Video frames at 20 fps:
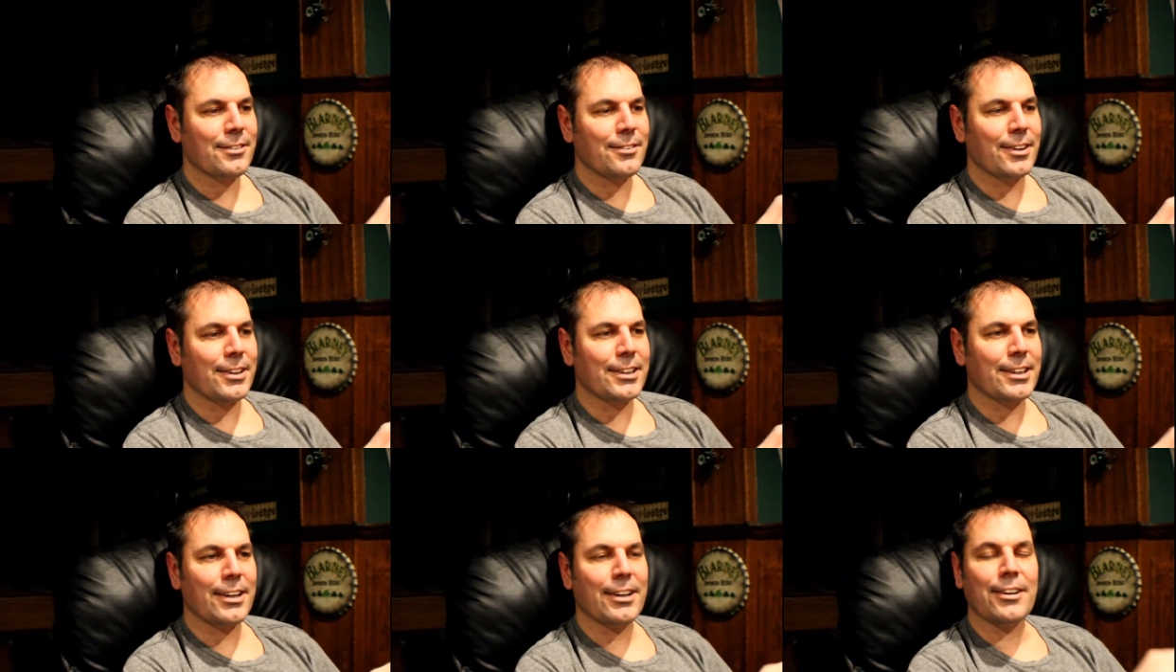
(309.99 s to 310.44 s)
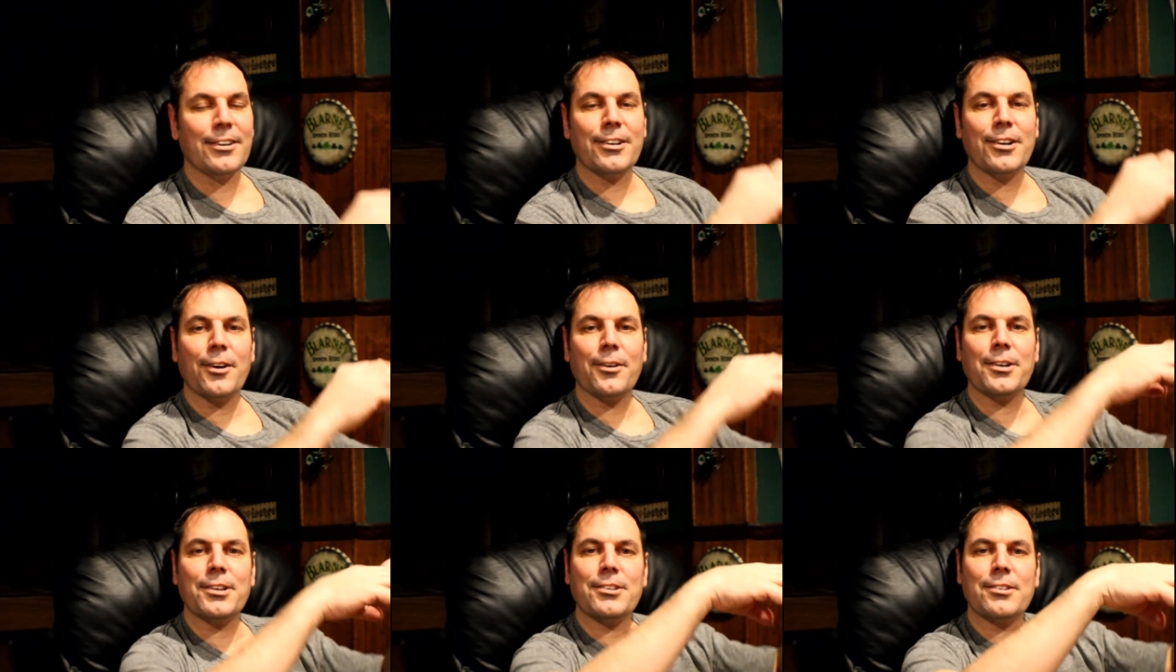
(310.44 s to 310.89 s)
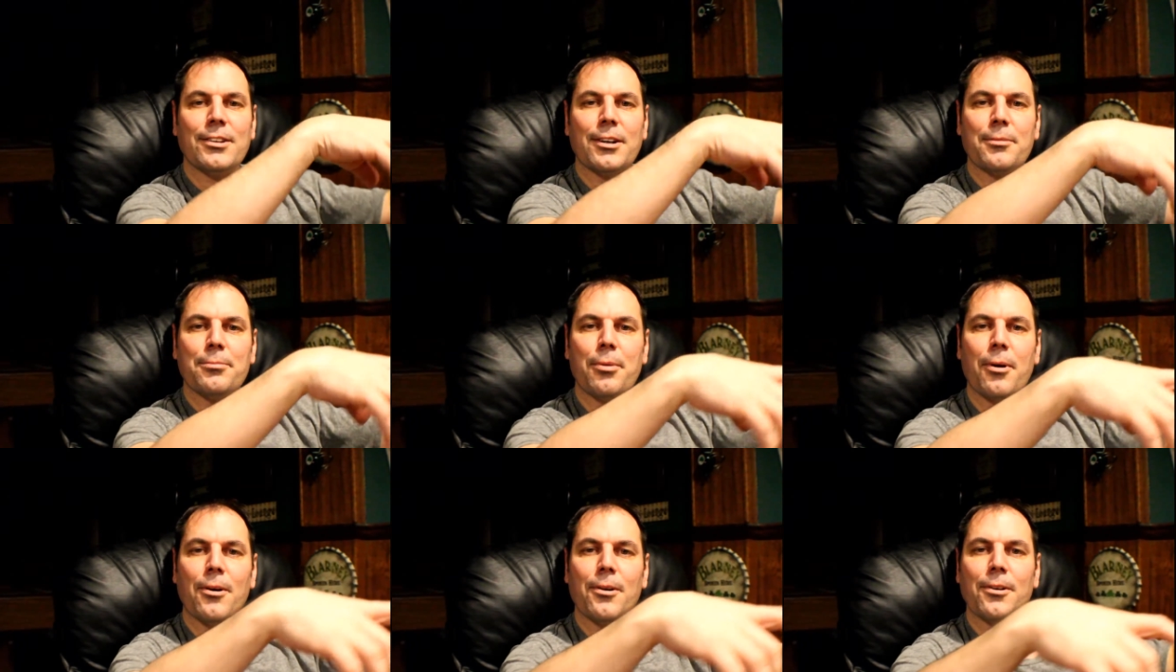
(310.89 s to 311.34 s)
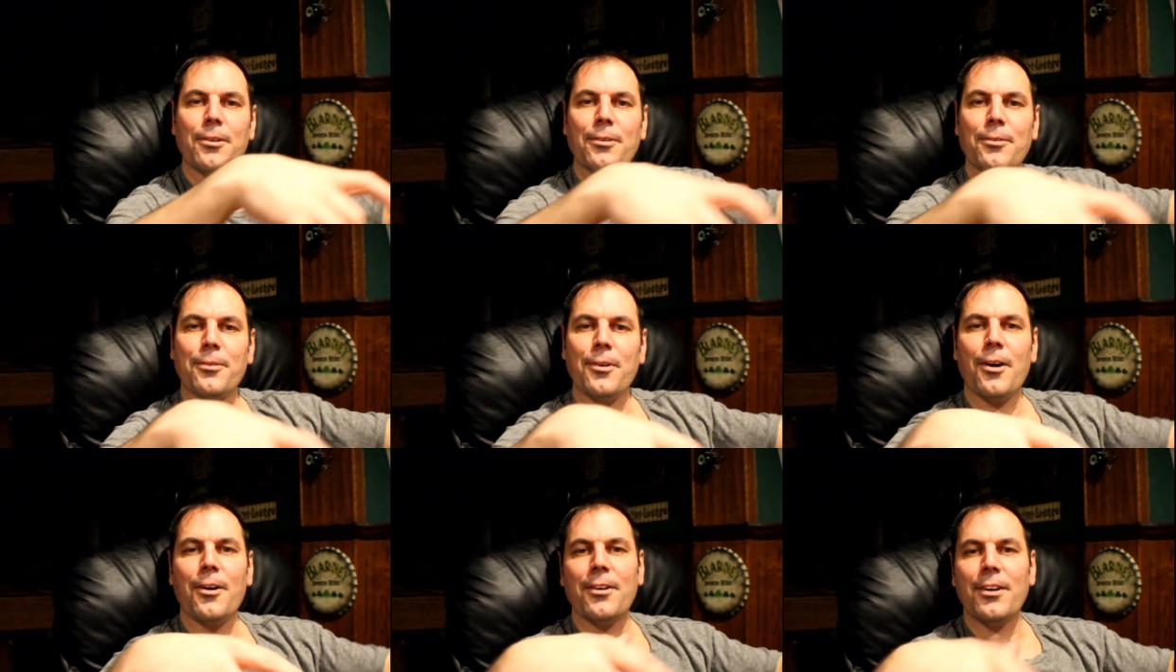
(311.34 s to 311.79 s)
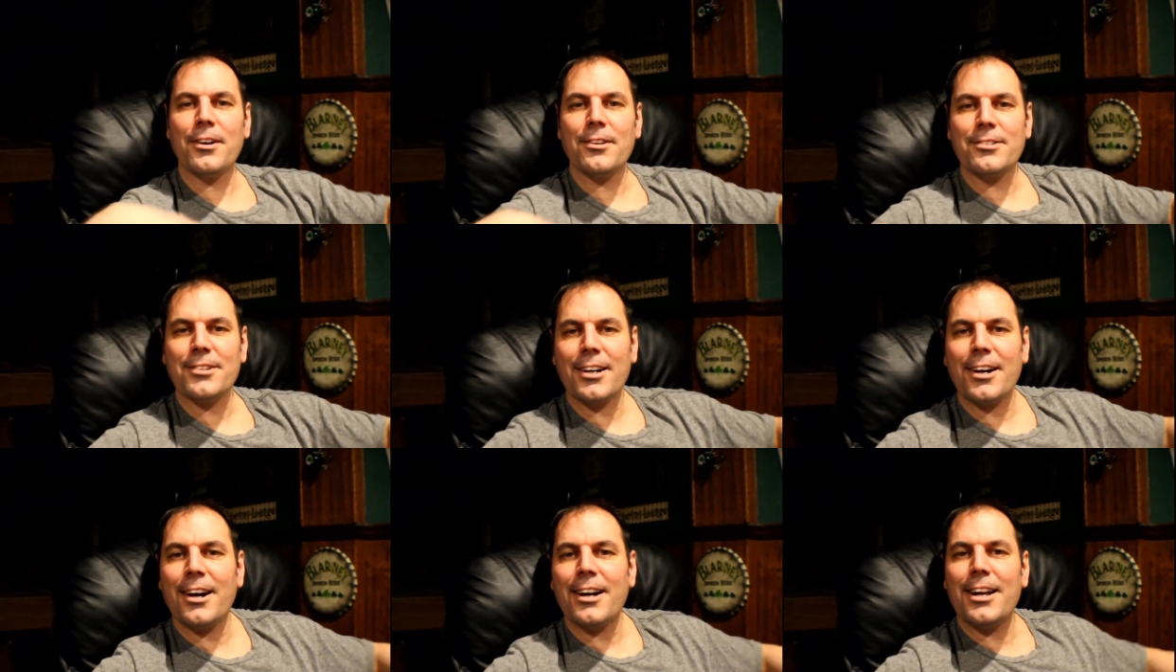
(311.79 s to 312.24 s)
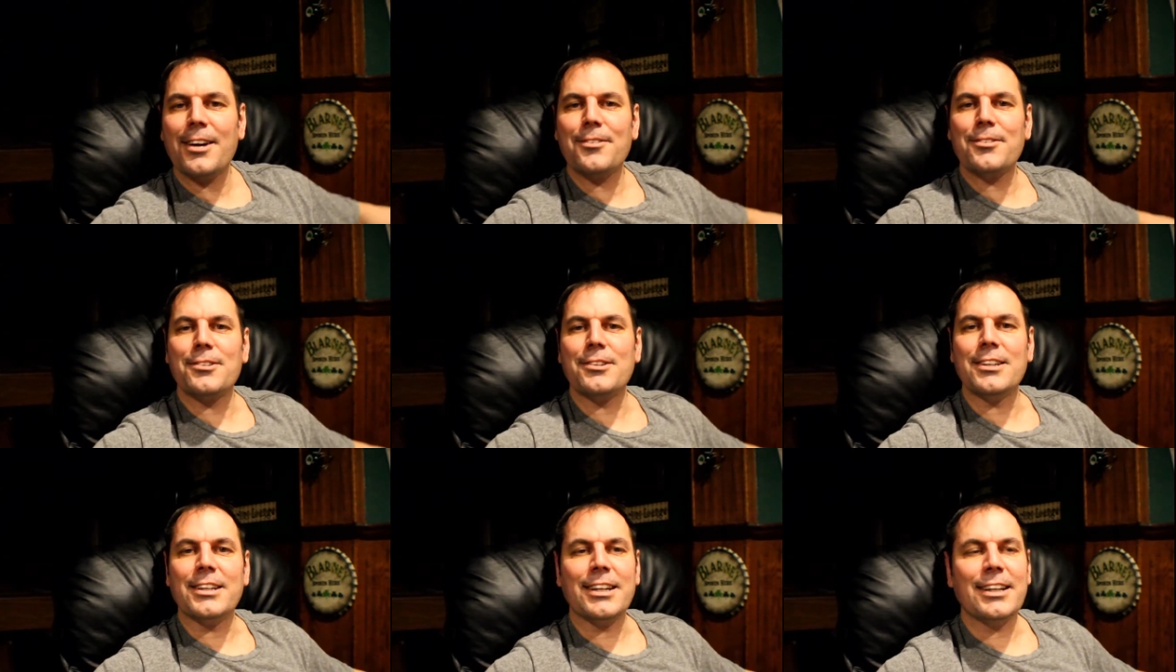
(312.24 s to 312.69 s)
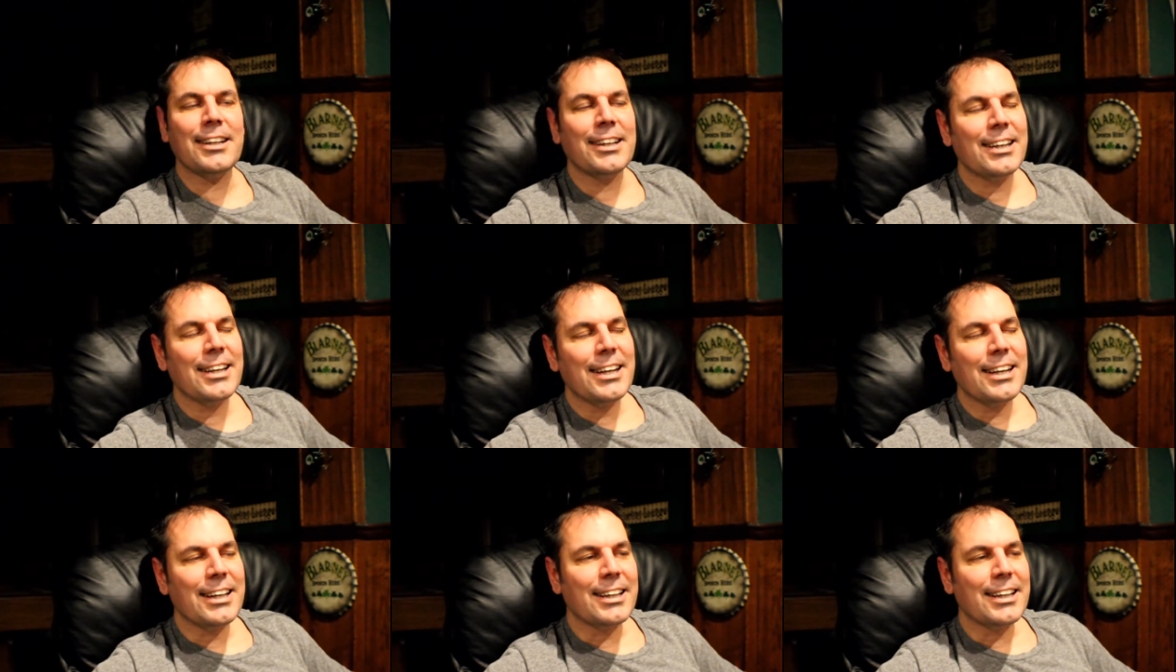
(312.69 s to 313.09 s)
right down there no it's like part of the road now it's like oh that was neat